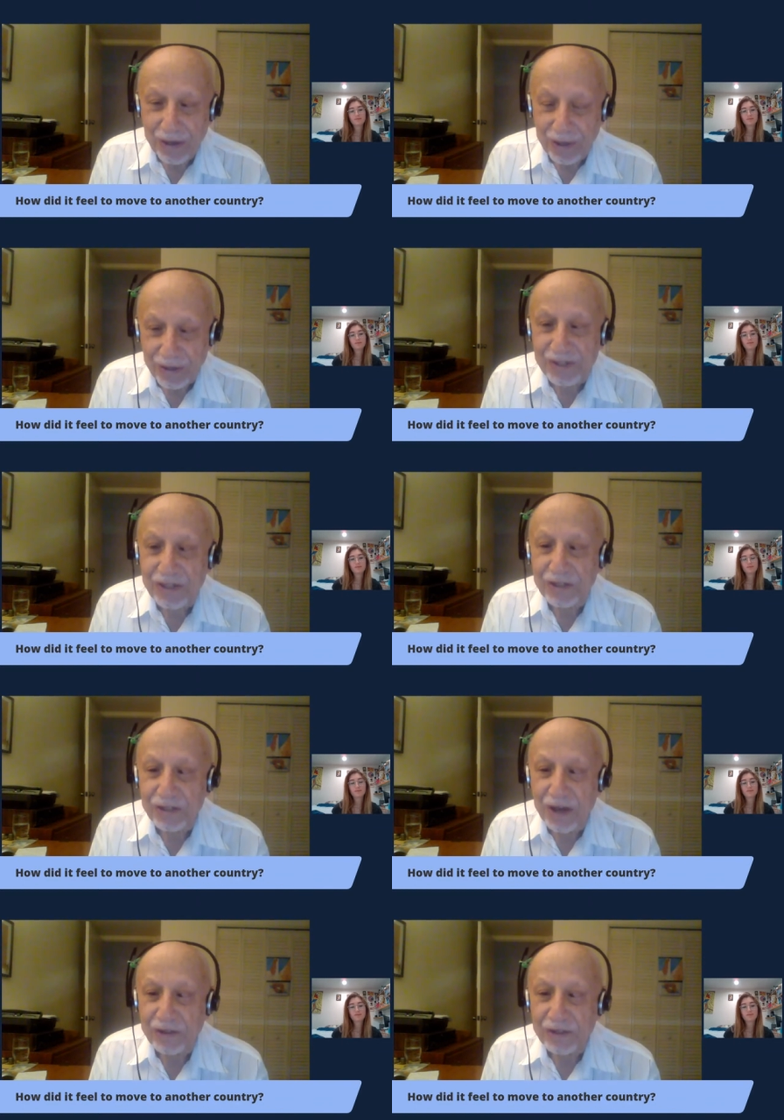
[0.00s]
in six,
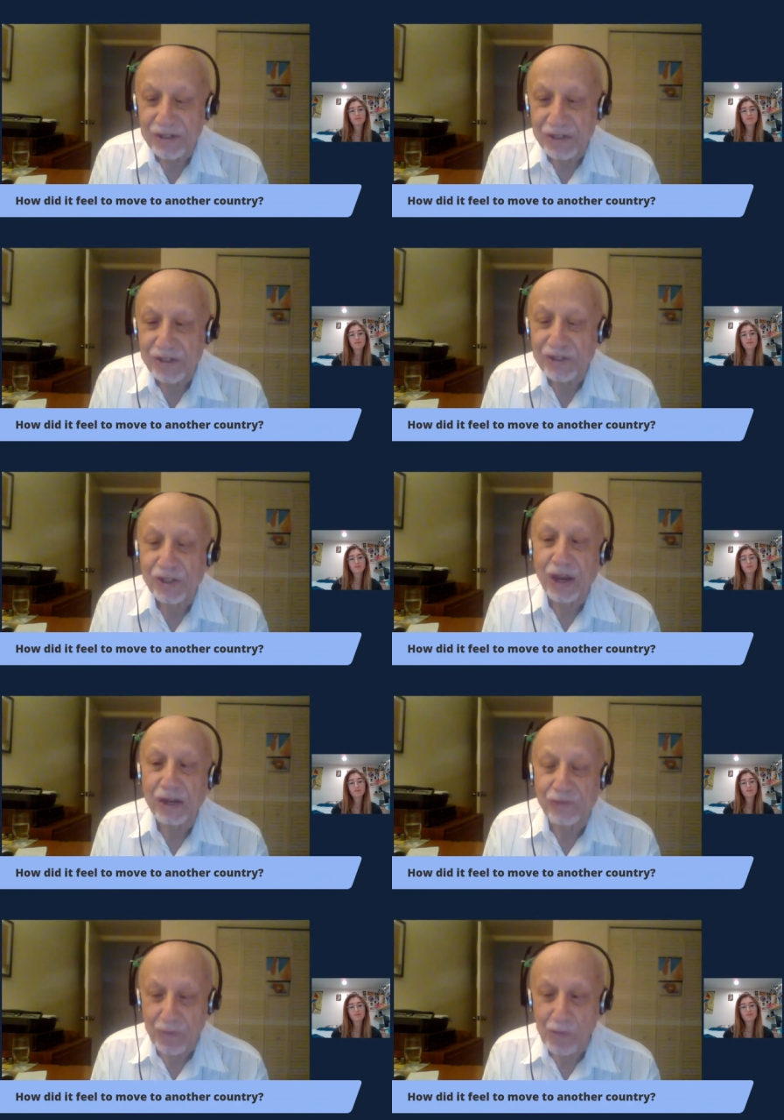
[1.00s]
1968,
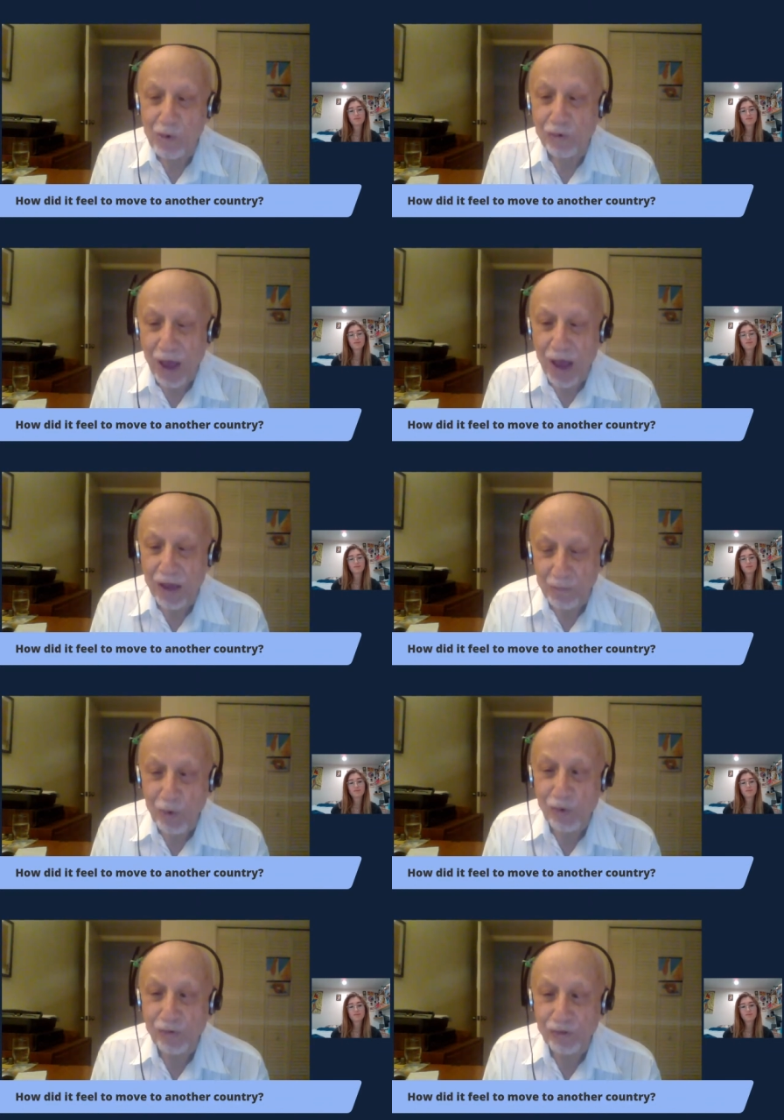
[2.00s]
we moved. I
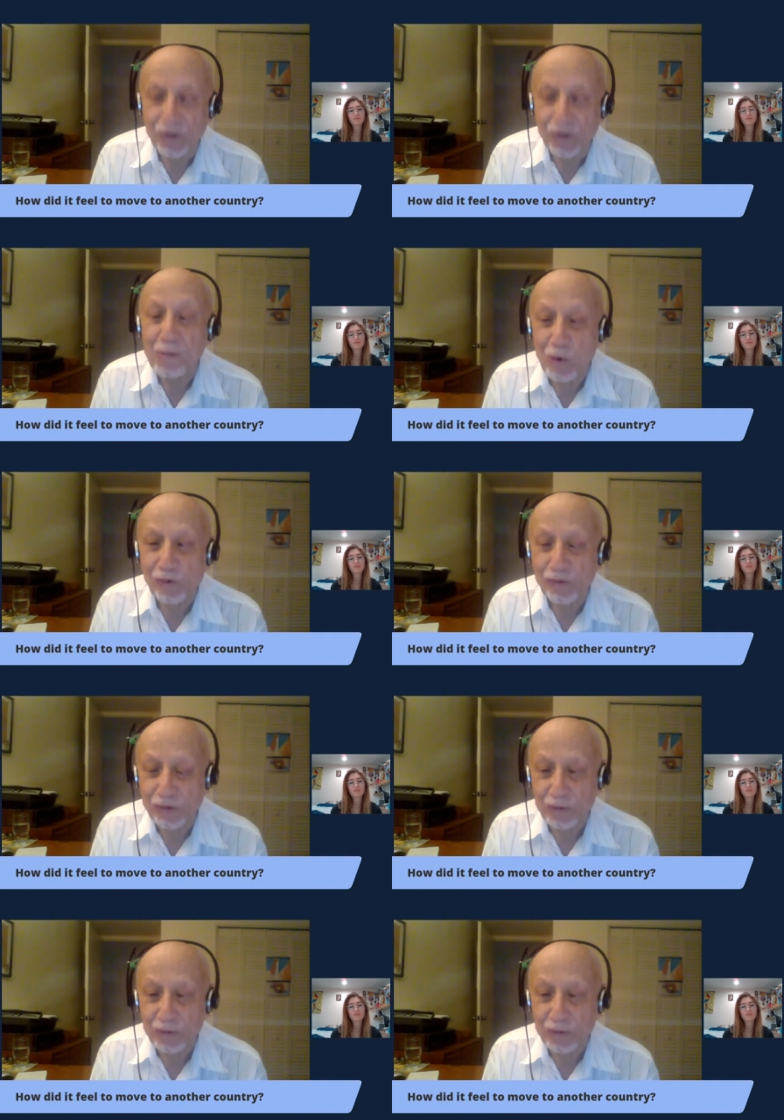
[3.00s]
moved. We moved.